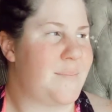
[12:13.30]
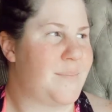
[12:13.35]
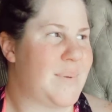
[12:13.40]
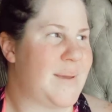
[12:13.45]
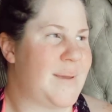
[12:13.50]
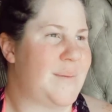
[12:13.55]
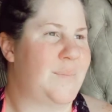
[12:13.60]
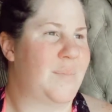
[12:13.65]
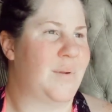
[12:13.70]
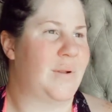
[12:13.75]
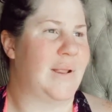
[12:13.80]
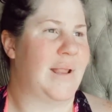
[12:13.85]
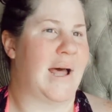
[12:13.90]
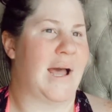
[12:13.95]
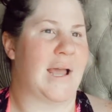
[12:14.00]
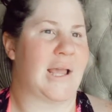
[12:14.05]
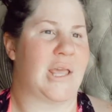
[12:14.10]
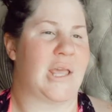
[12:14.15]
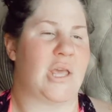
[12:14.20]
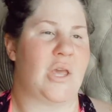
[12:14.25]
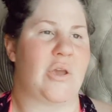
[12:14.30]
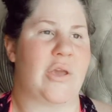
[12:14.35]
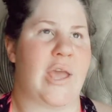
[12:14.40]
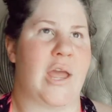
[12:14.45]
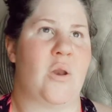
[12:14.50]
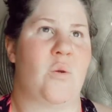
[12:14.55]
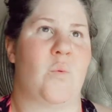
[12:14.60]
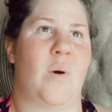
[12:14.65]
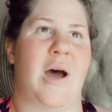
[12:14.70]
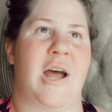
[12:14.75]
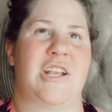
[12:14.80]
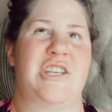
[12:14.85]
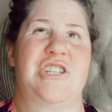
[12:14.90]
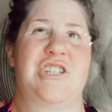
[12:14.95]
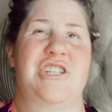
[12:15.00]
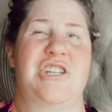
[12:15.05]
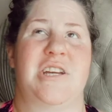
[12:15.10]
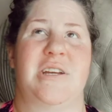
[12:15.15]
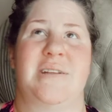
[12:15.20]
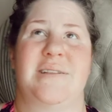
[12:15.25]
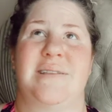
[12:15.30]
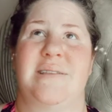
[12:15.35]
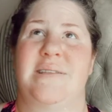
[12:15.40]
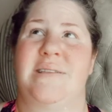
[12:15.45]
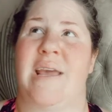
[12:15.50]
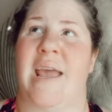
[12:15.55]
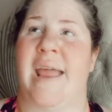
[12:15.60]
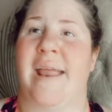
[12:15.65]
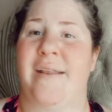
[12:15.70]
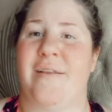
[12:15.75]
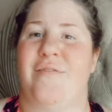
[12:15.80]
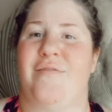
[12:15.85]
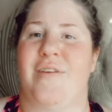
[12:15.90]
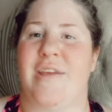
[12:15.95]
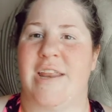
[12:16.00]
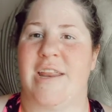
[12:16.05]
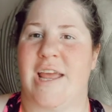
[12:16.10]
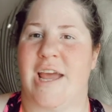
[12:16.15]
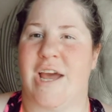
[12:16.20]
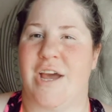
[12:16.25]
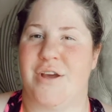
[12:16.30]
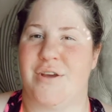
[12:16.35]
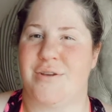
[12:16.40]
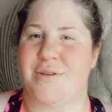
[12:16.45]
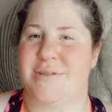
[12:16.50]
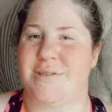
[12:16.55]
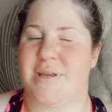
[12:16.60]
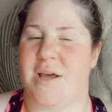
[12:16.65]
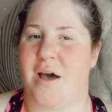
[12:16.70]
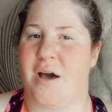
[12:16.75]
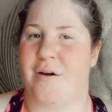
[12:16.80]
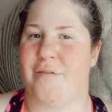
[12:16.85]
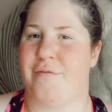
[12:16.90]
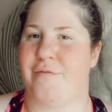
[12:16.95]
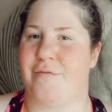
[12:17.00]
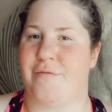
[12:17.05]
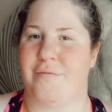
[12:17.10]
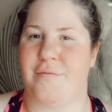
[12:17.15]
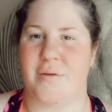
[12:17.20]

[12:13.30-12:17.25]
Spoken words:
people, like, you can watch 10 videos of